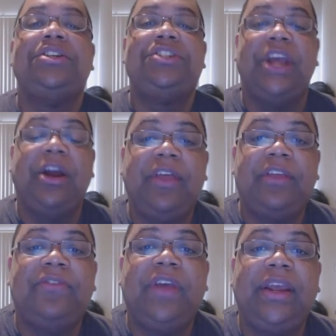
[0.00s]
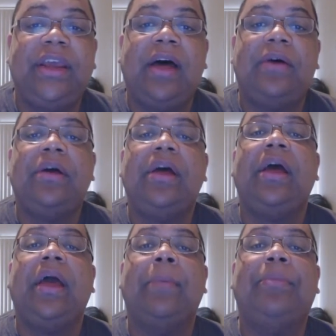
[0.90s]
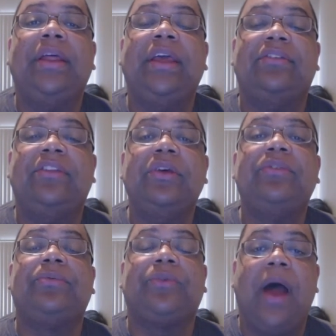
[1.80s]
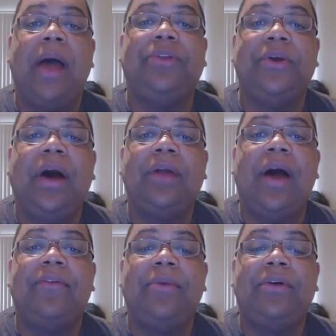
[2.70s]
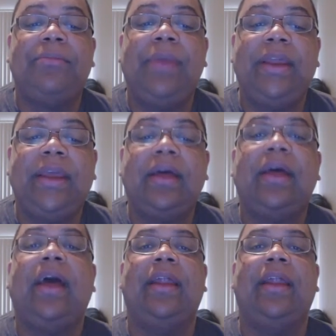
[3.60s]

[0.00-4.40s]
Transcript: share this video, and please do subscribe to Unrivaled Multimedia.